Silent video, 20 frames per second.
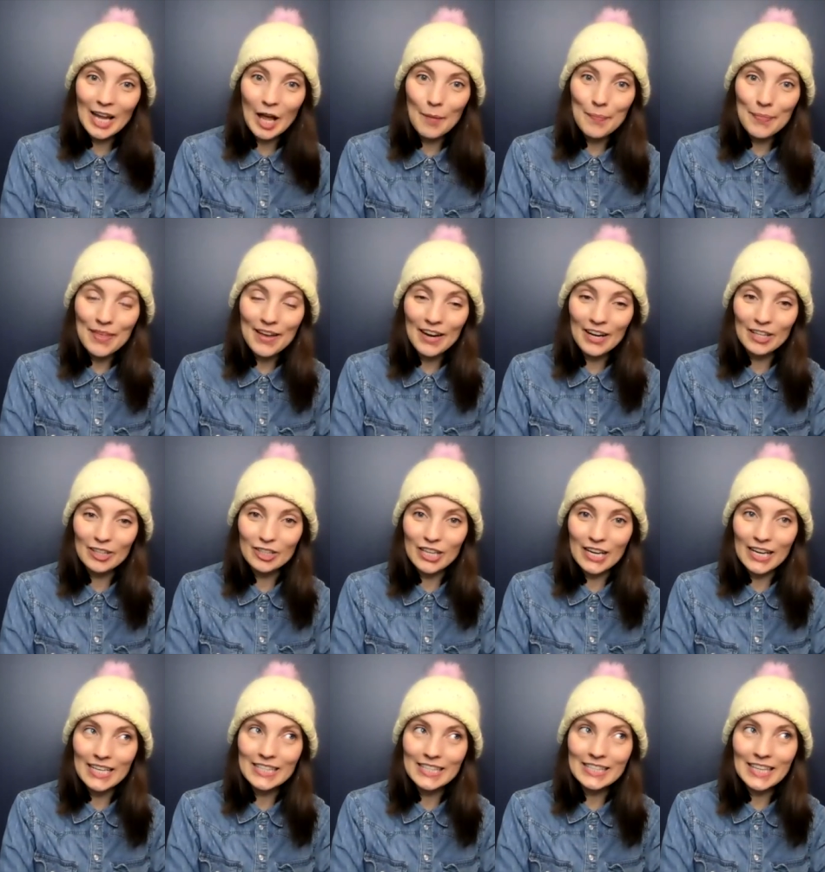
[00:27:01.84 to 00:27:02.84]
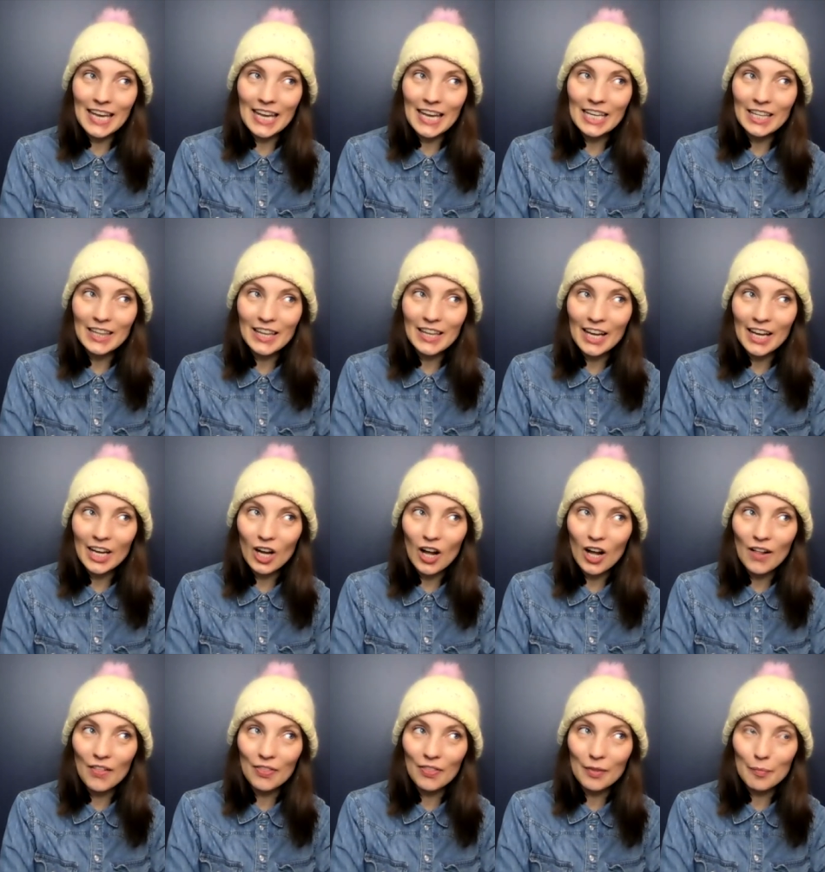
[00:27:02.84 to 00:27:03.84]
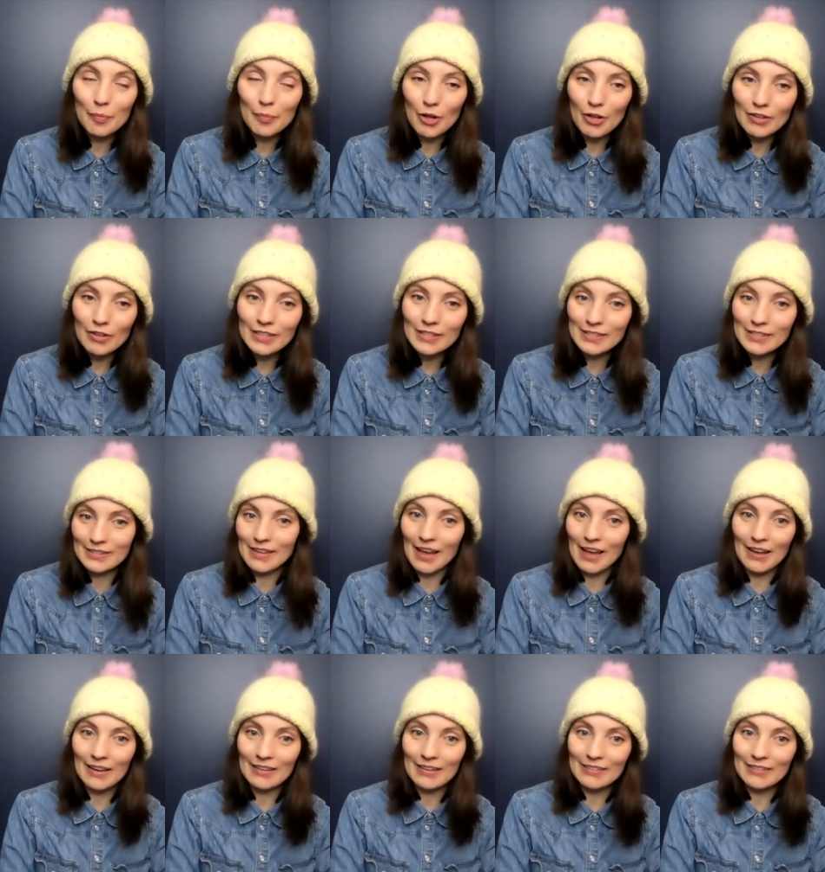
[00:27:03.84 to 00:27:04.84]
up there. J's getting like on the bulky side.